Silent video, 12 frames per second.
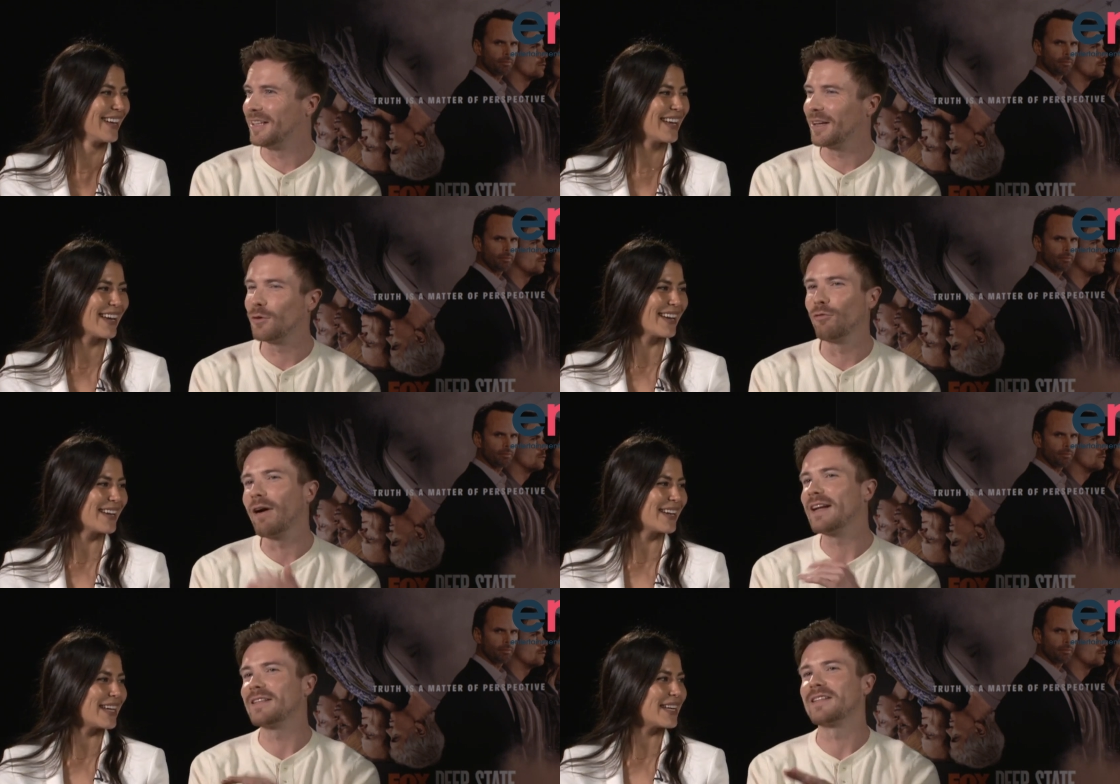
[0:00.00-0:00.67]
Speaker 1: yeah,
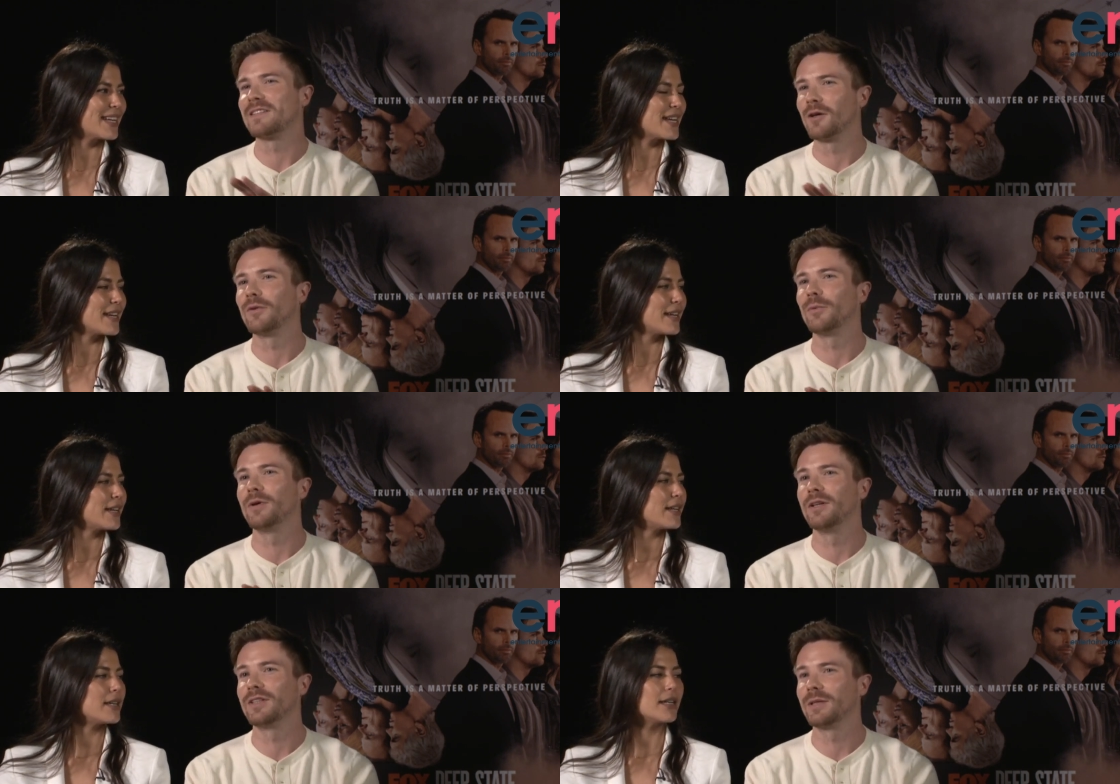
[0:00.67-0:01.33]
grace is not the
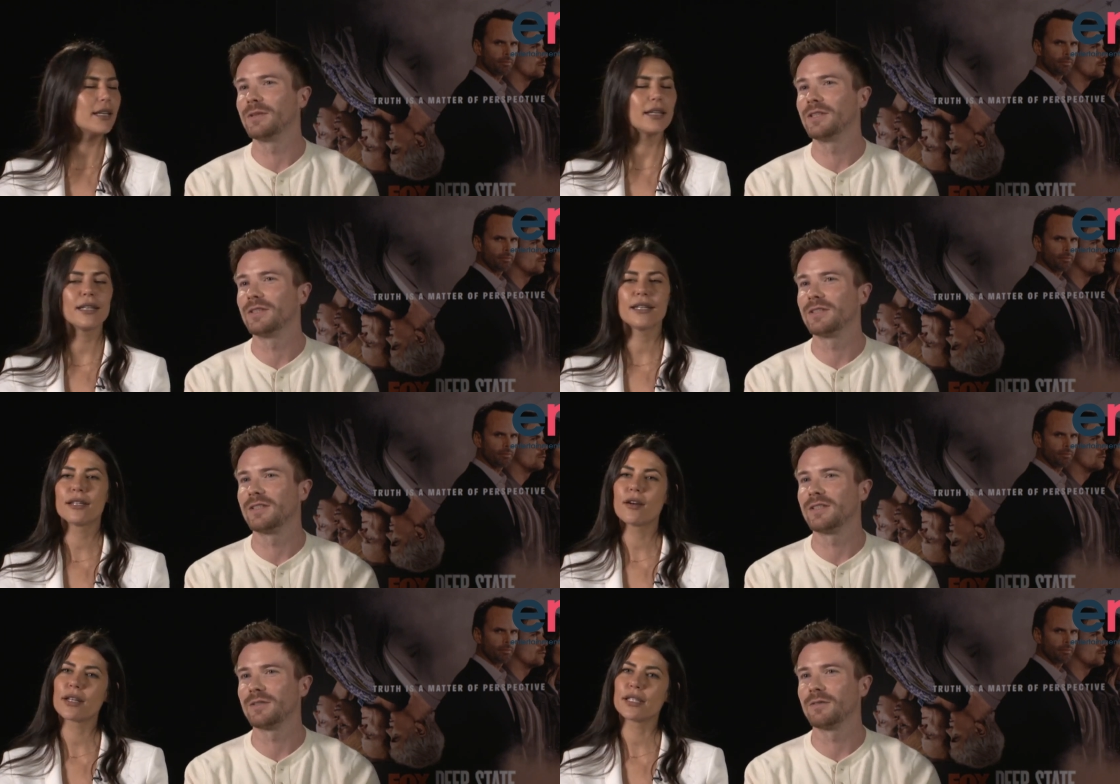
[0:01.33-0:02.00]
word I would use. He
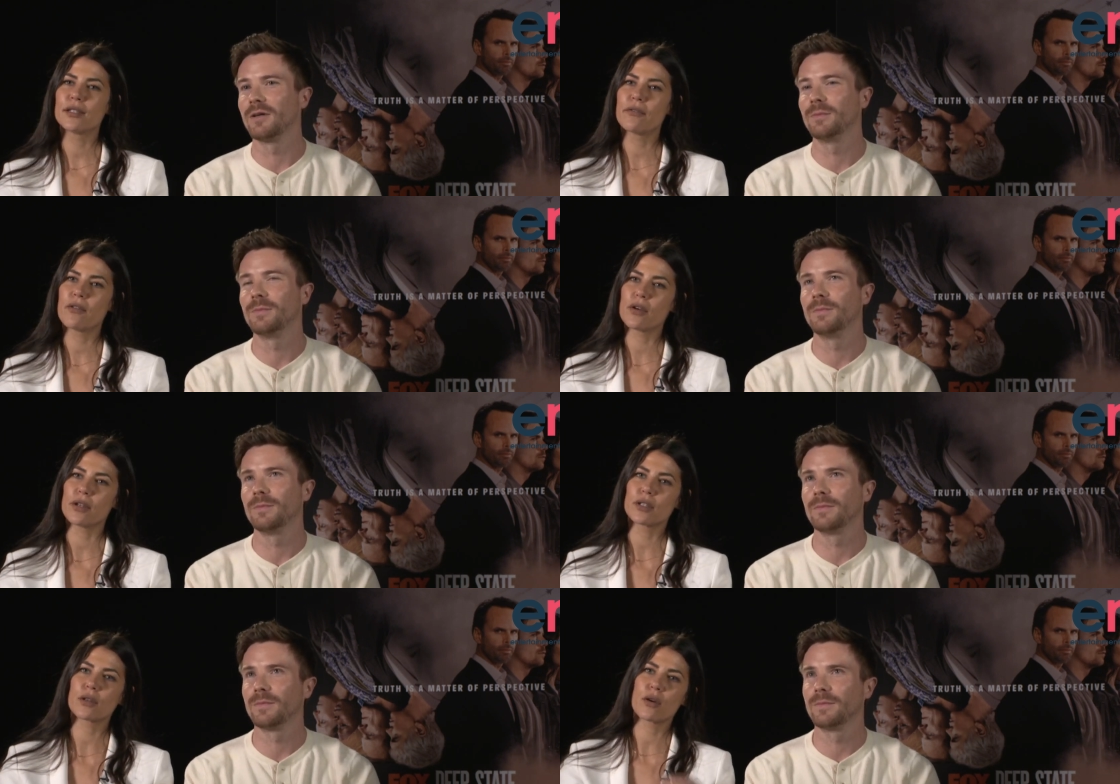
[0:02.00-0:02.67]
got his
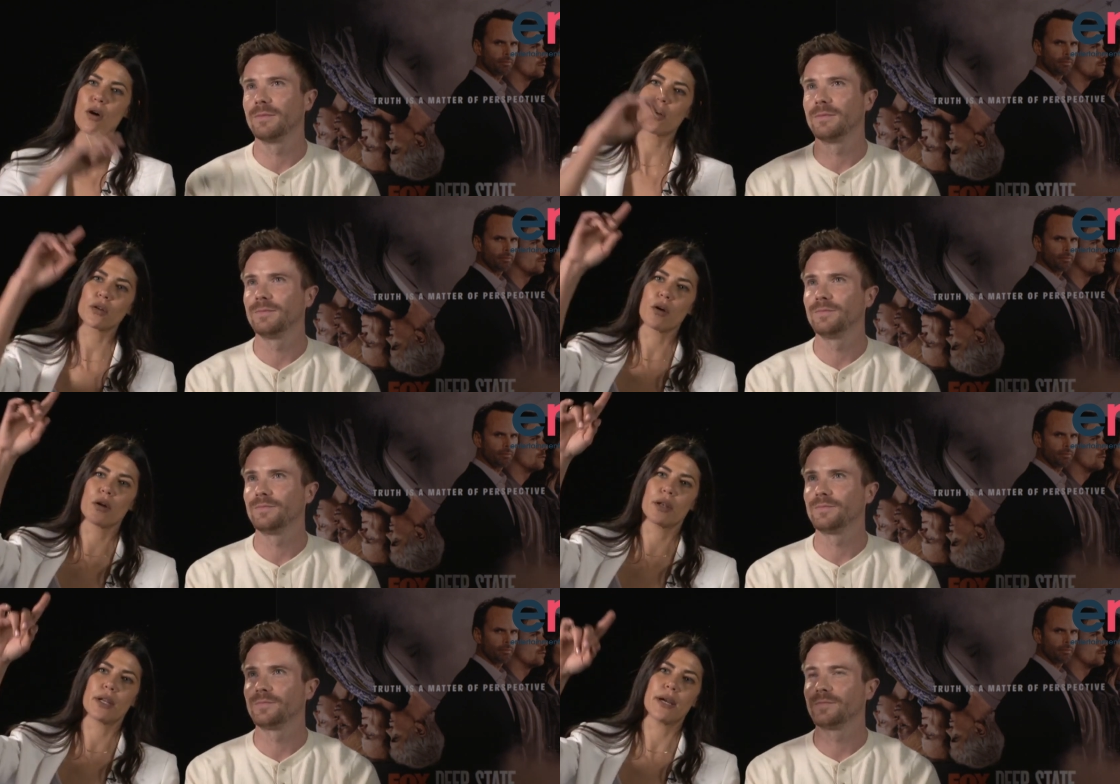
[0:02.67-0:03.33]
Speaker 2: foot caught
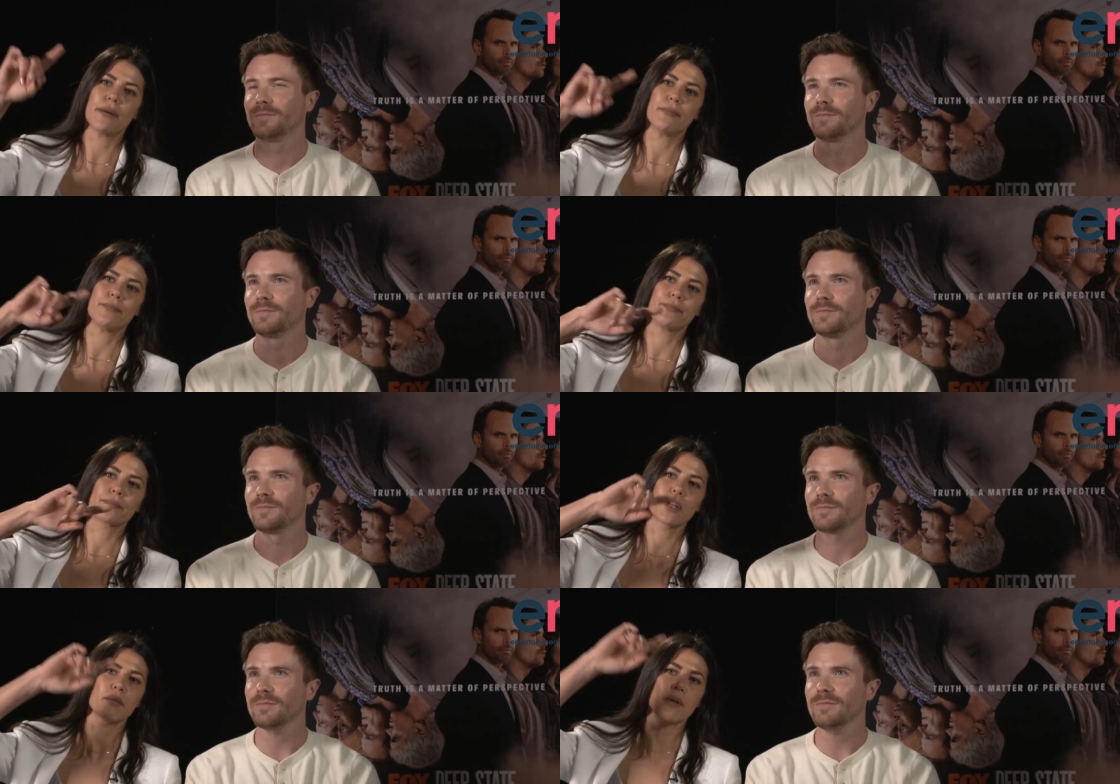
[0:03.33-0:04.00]
on um,
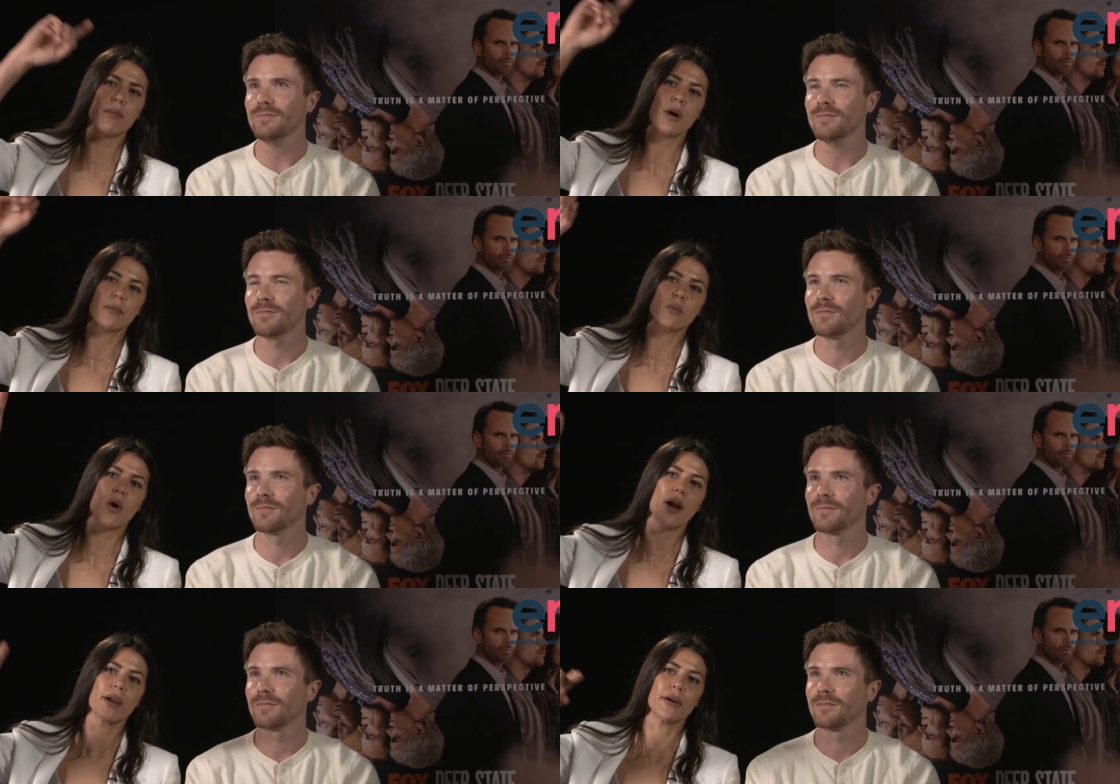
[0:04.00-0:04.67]
the barbed
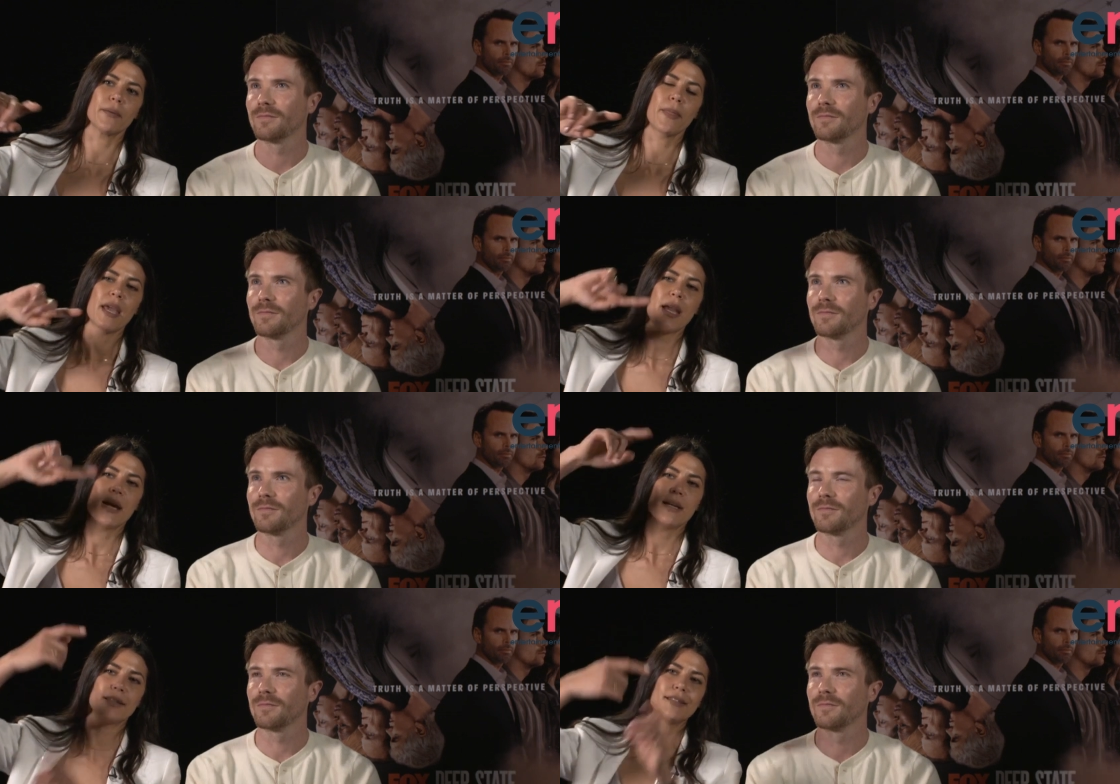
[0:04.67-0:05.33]
wire
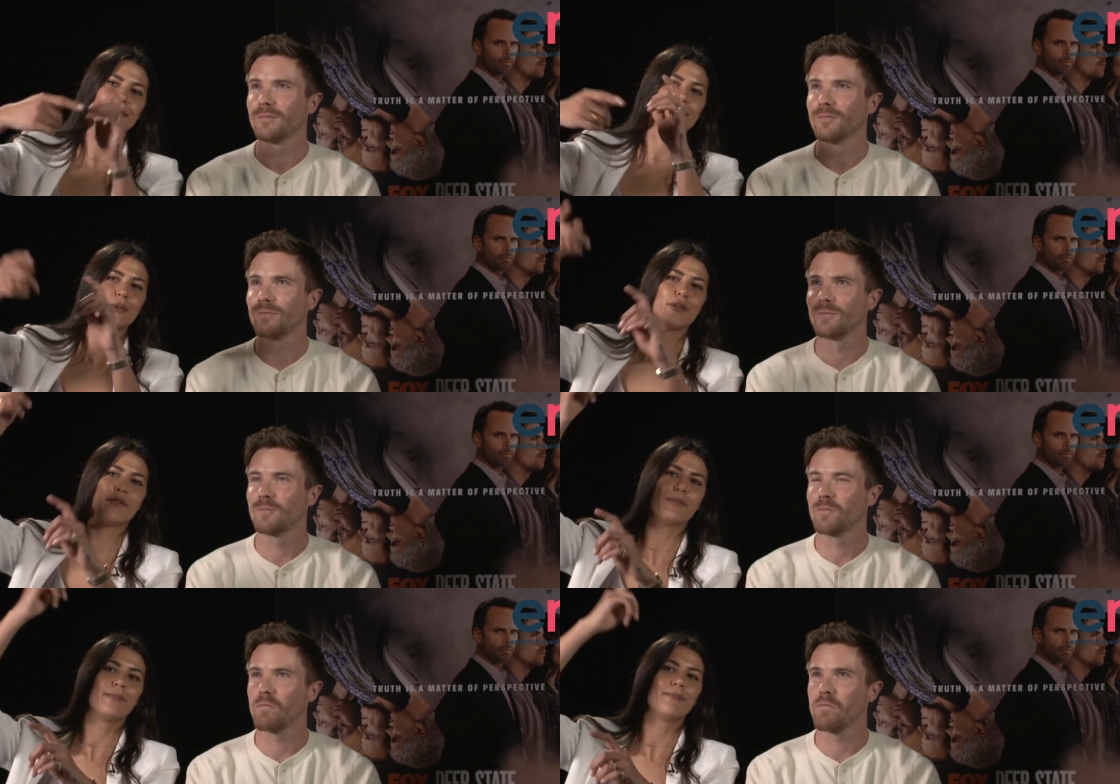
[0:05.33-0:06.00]
and did a sort
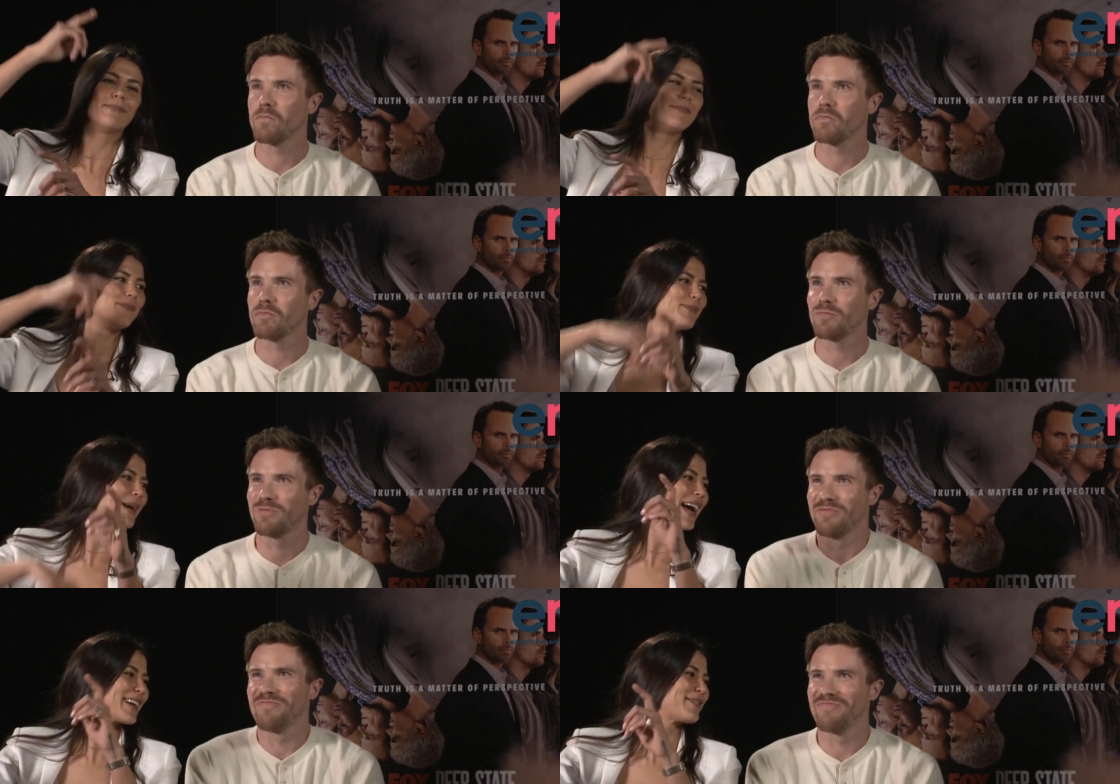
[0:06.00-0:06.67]
of
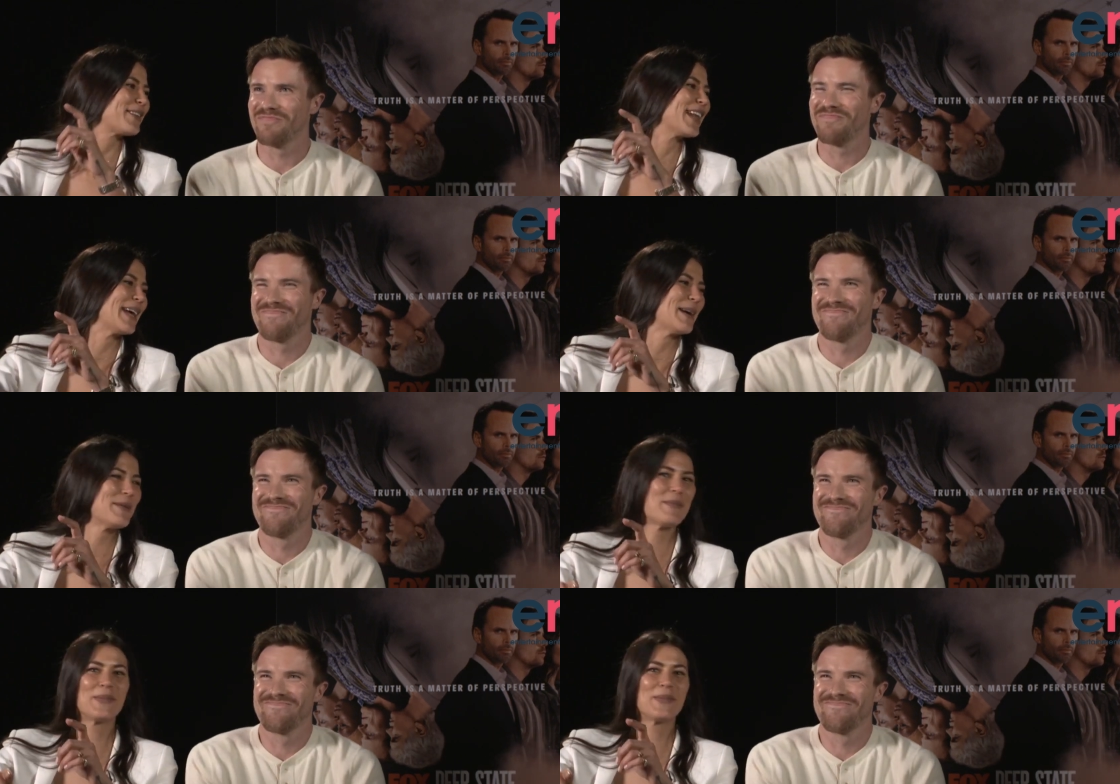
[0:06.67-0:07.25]
backflip.